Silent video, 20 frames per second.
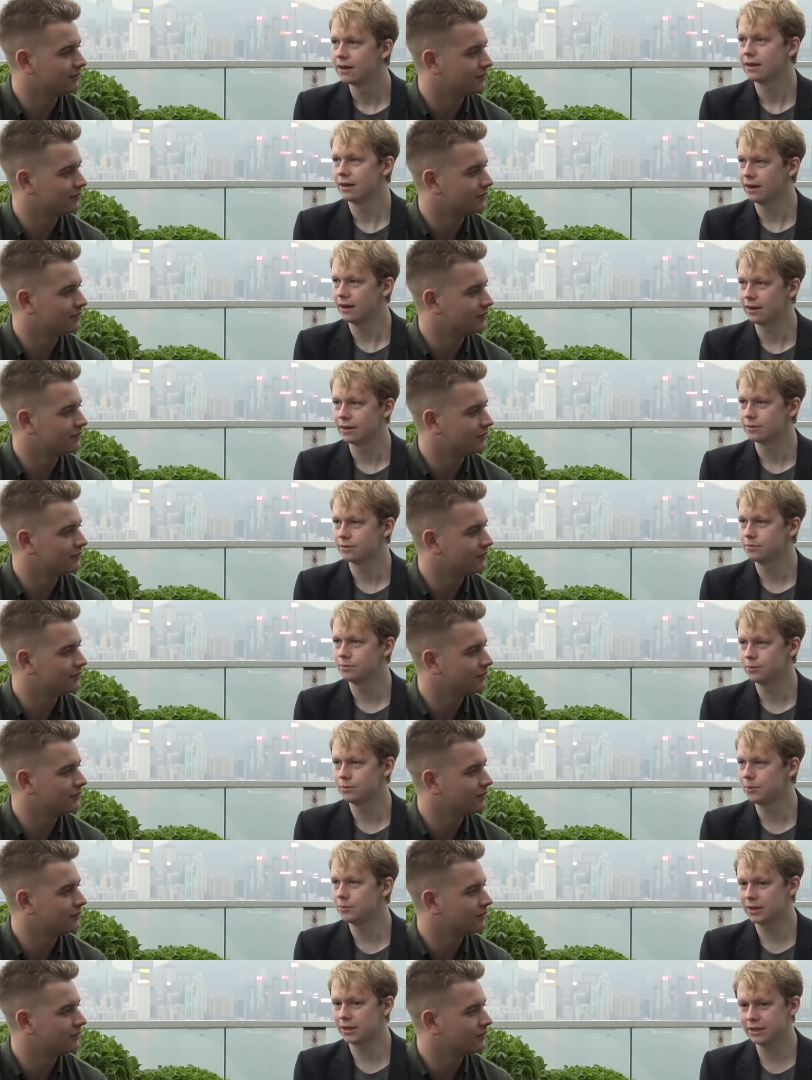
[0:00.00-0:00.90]
Speaker 1: yeah,
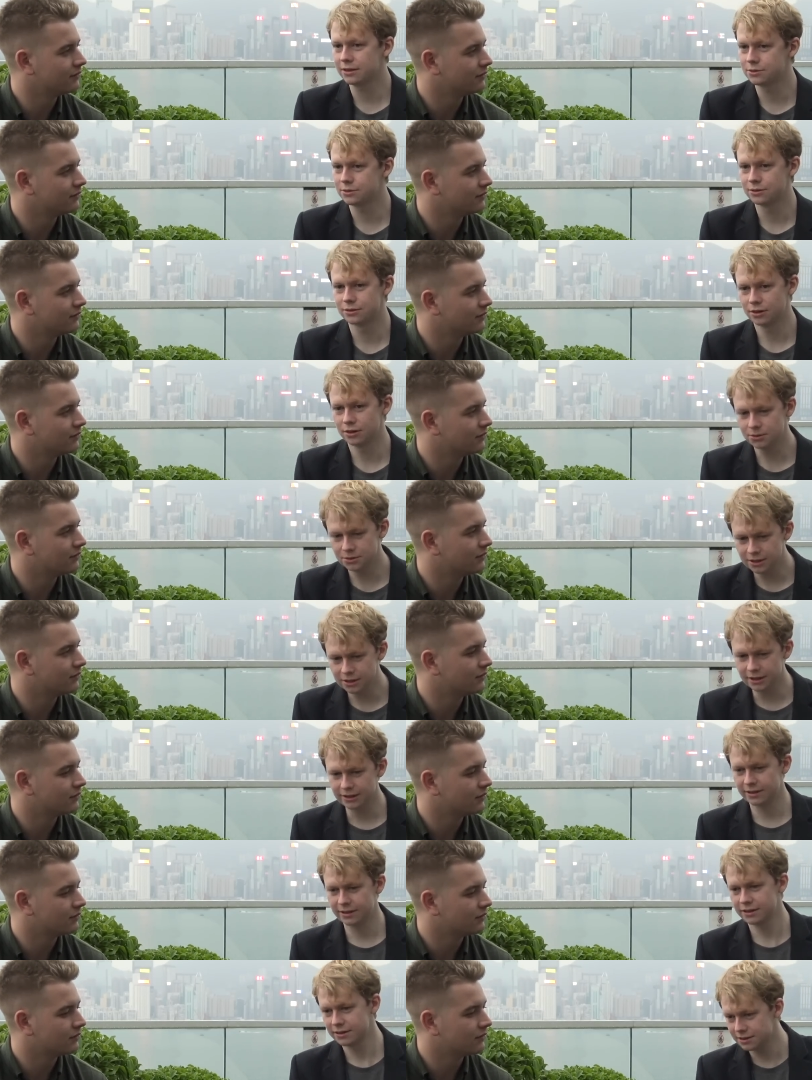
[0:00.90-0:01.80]
when we get to adoption,
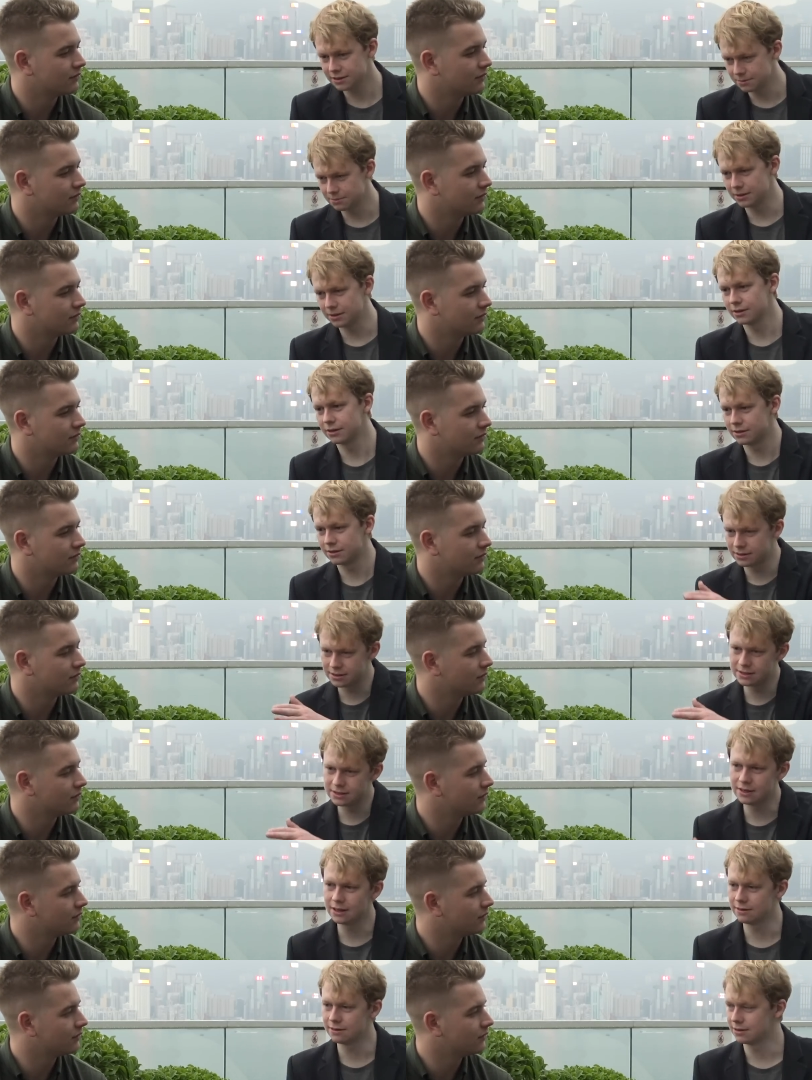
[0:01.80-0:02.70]
I think it's going to be a
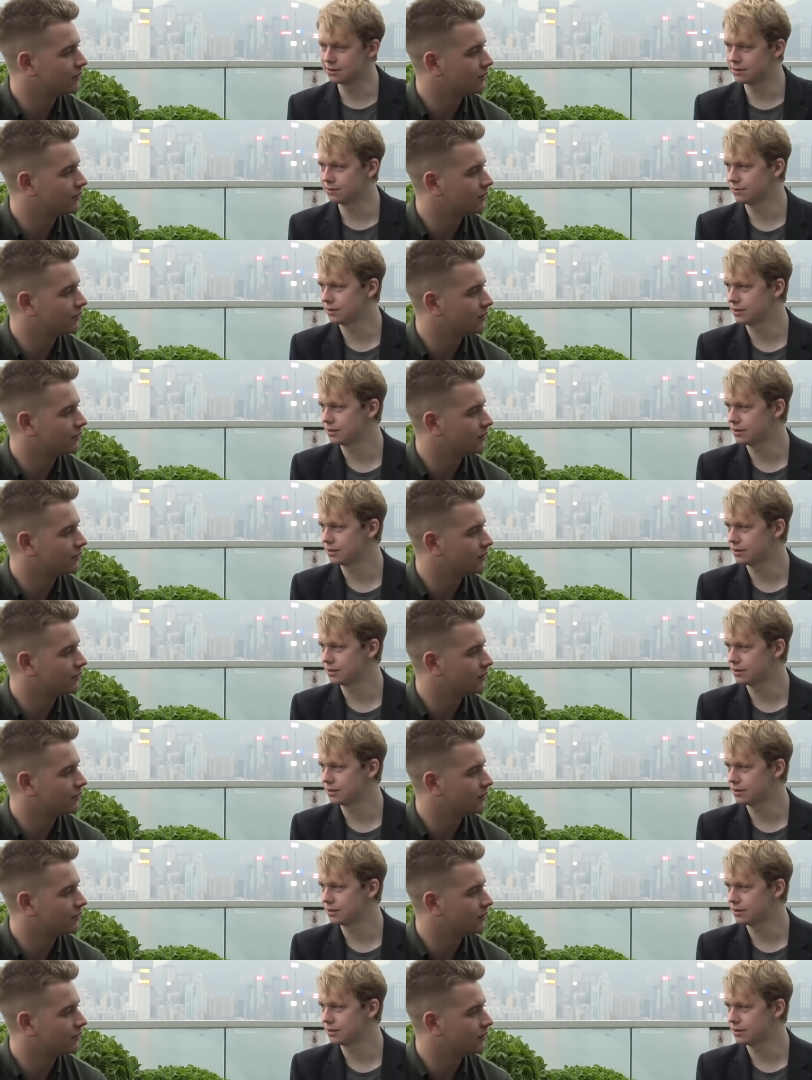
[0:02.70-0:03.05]
series of